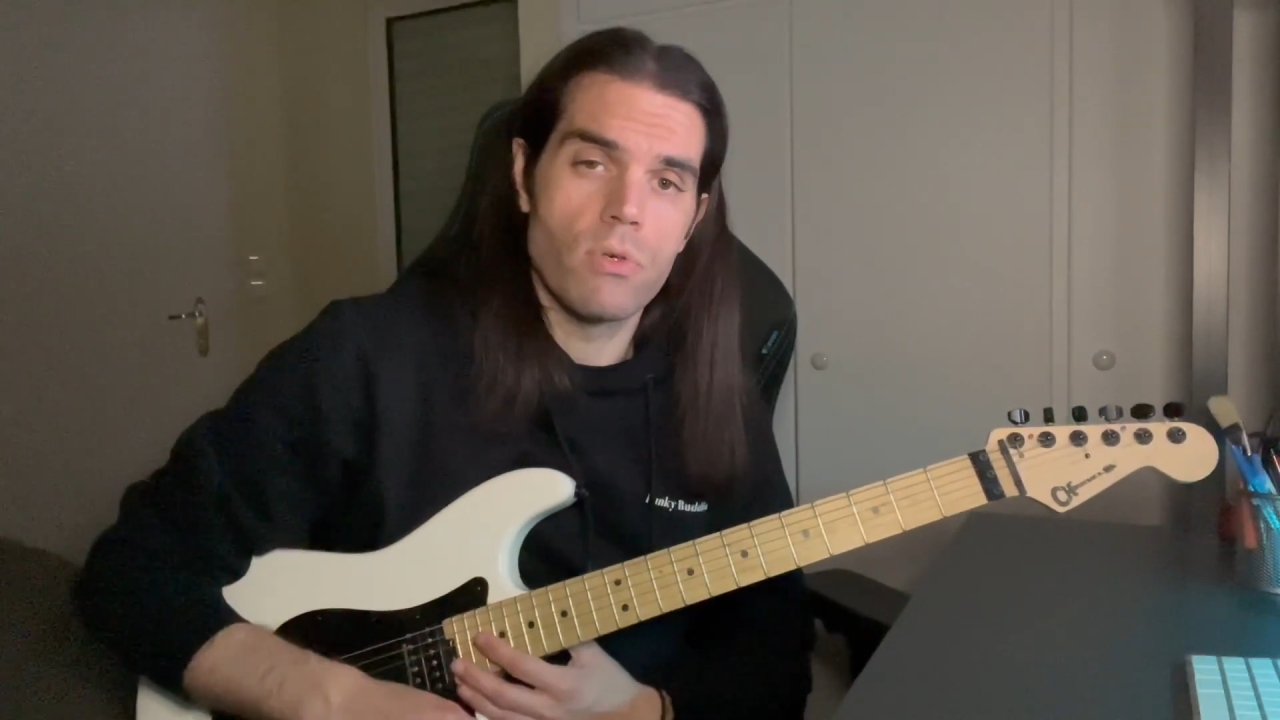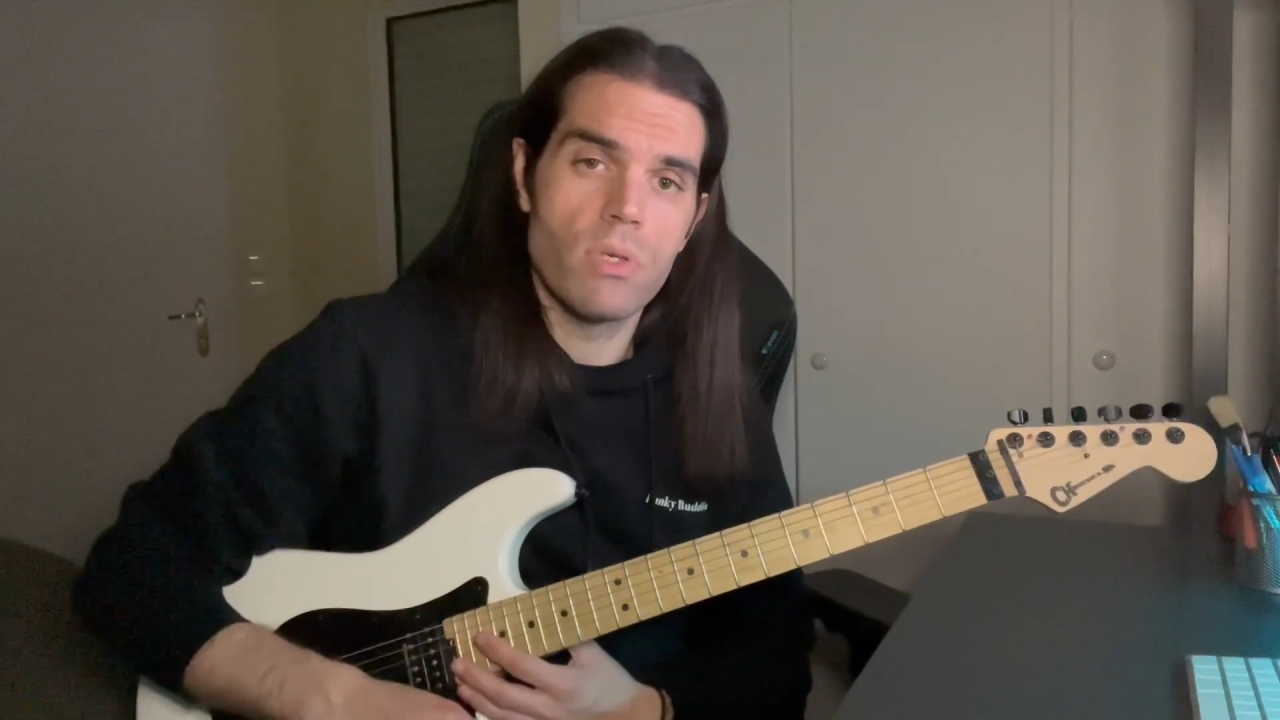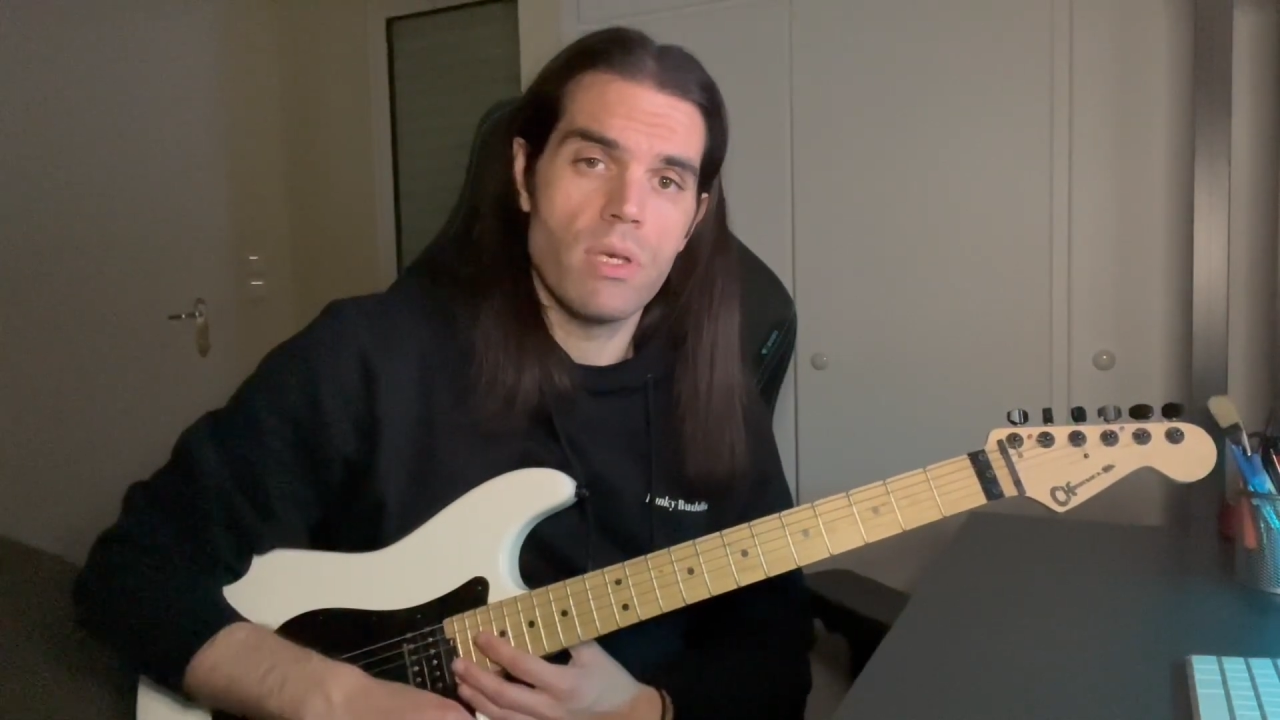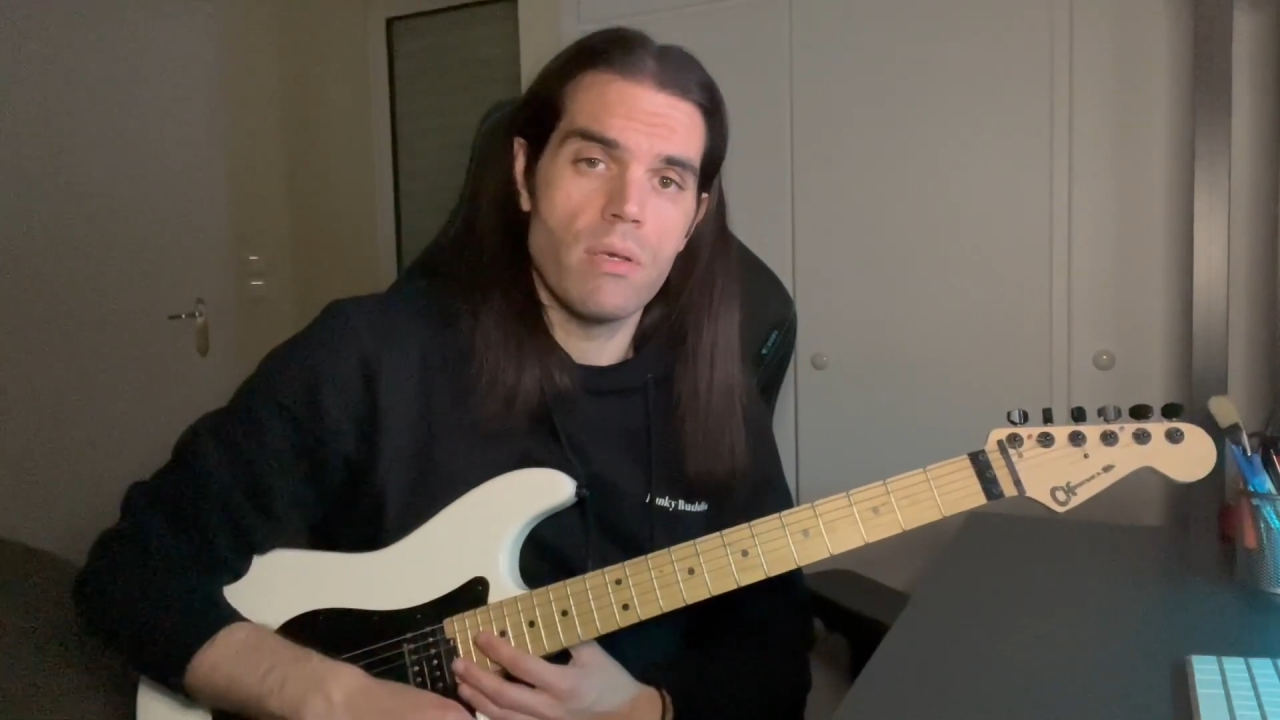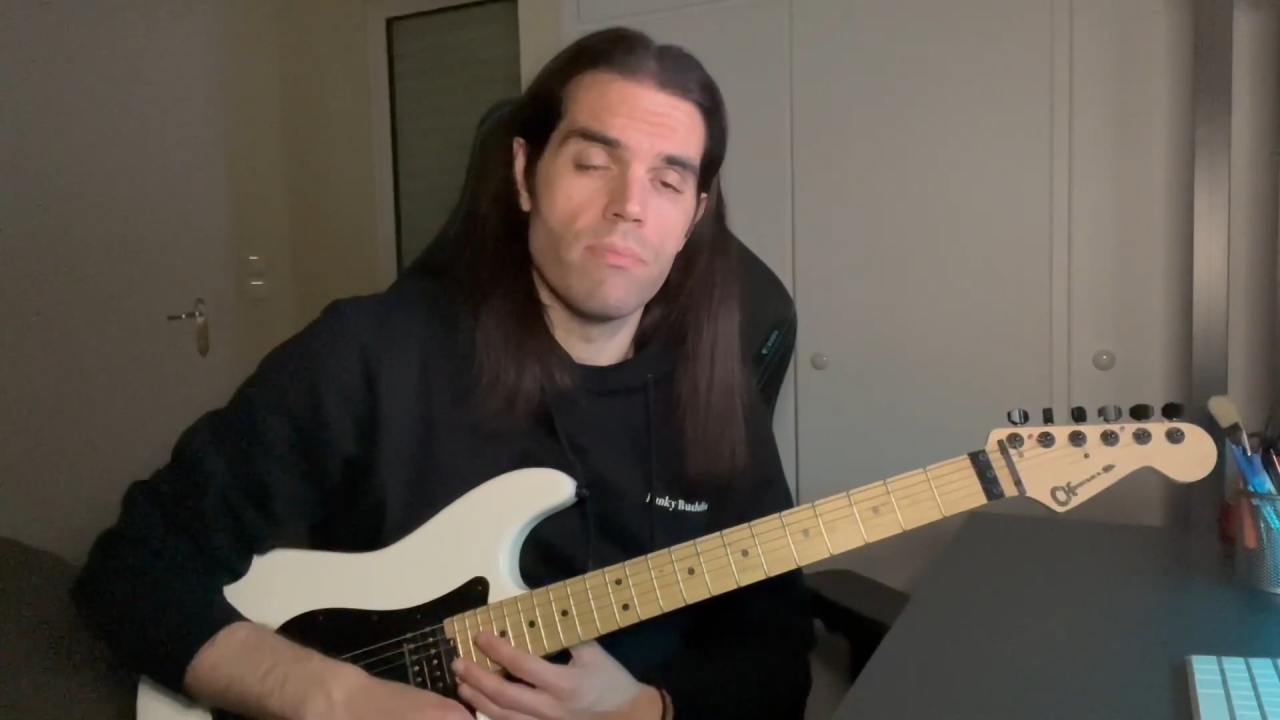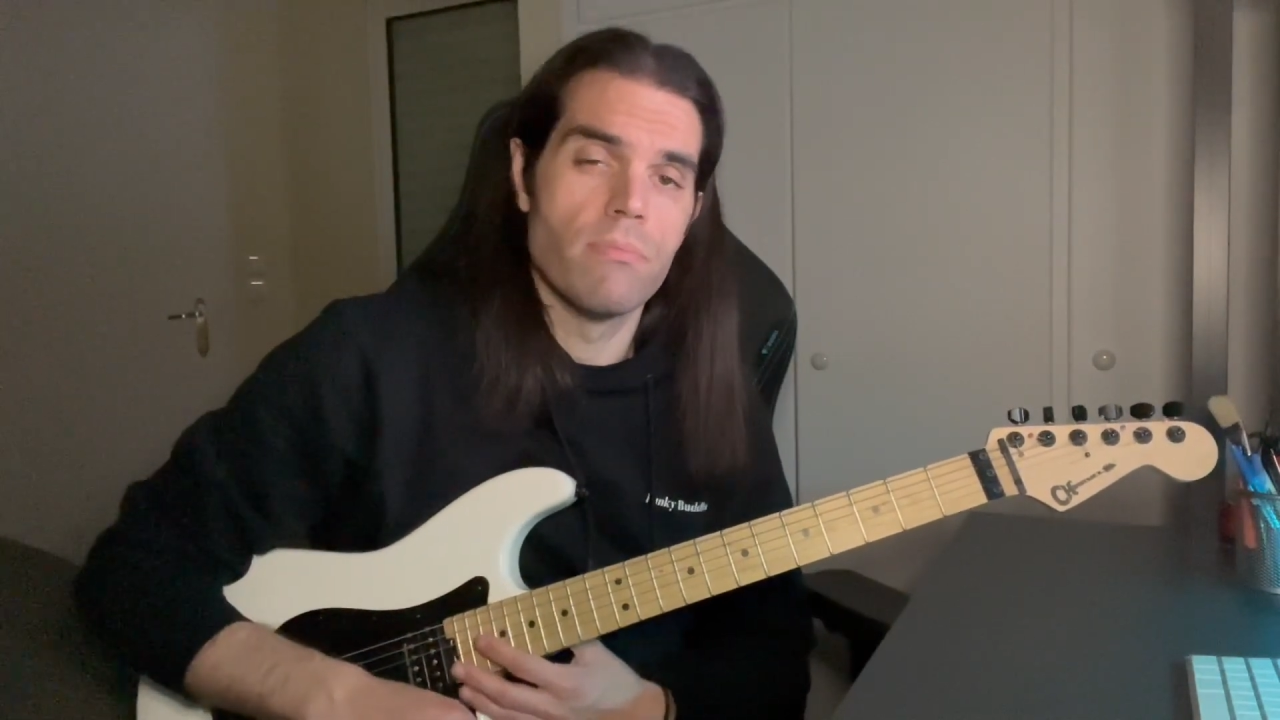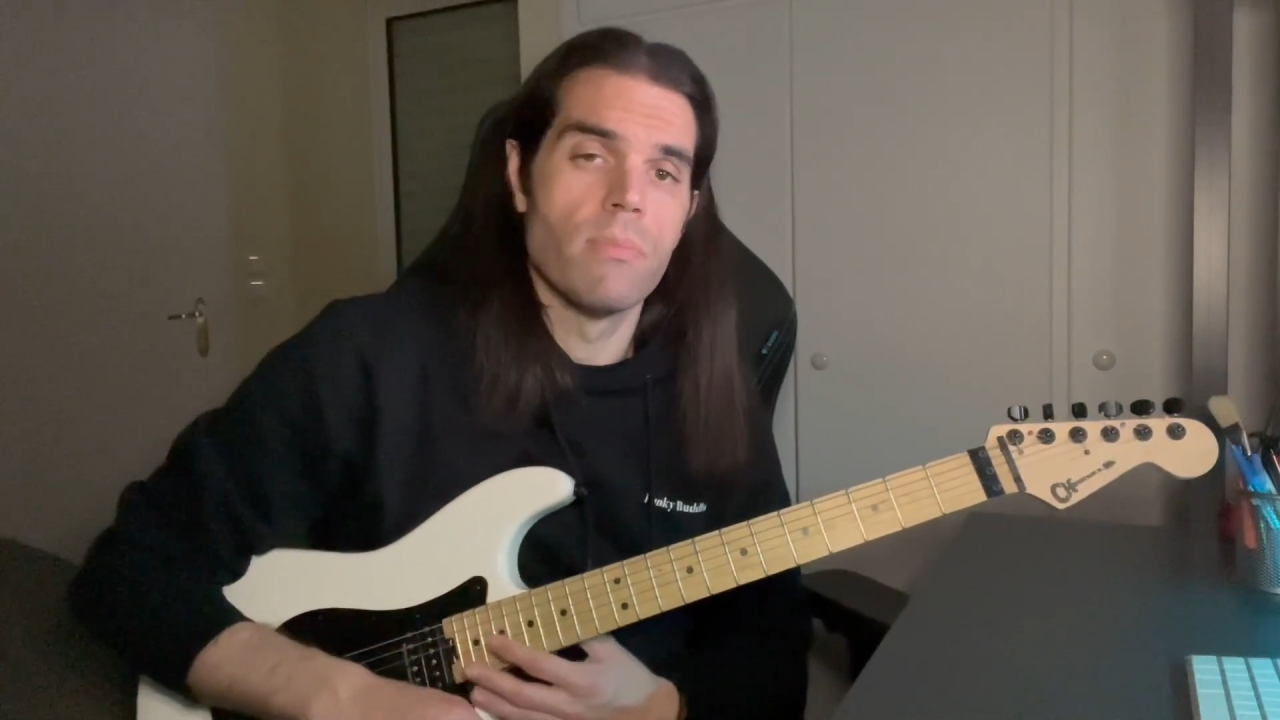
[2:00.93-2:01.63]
okay,